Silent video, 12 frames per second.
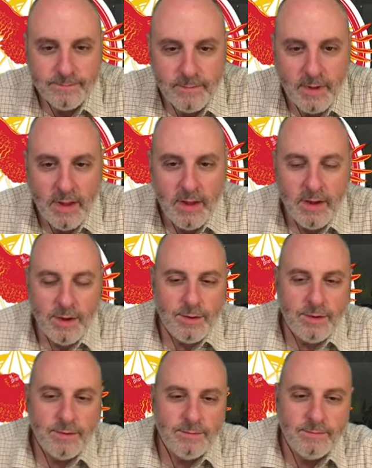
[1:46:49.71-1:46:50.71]
like busy.
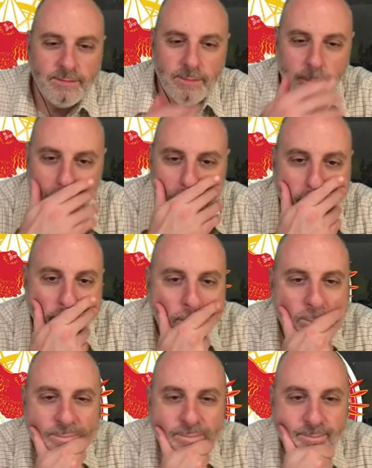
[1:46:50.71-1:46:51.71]
Like you look at
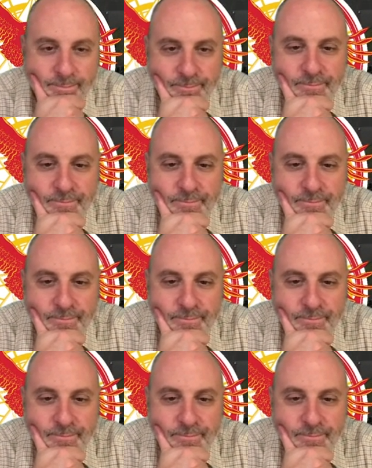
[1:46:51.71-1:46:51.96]
the